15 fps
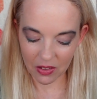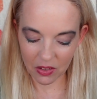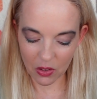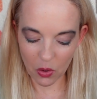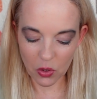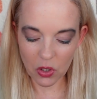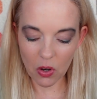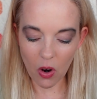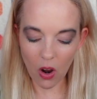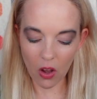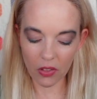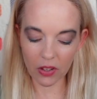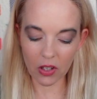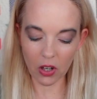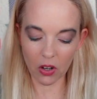Those are all
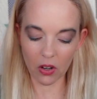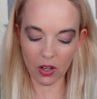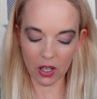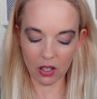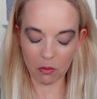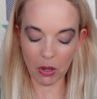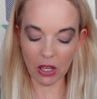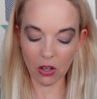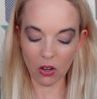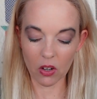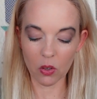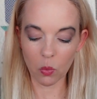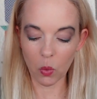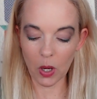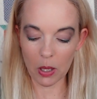my
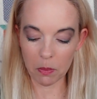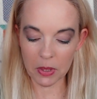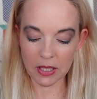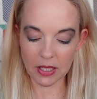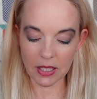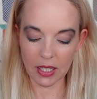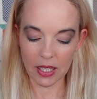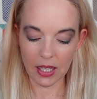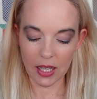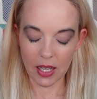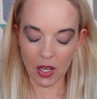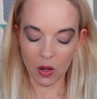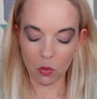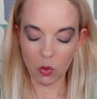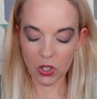current WIPs,
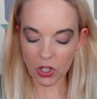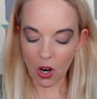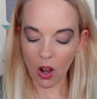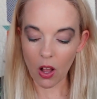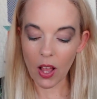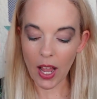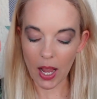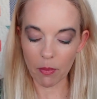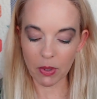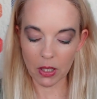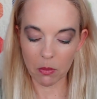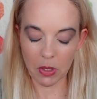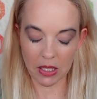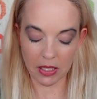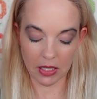which all happen
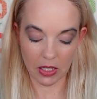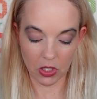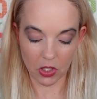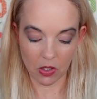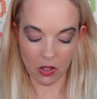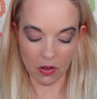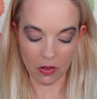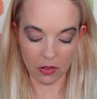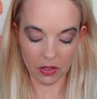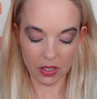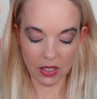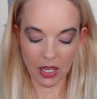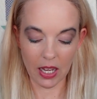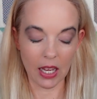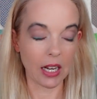to be stitch
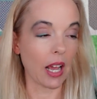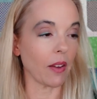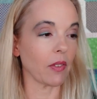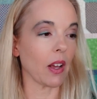alongs. And I've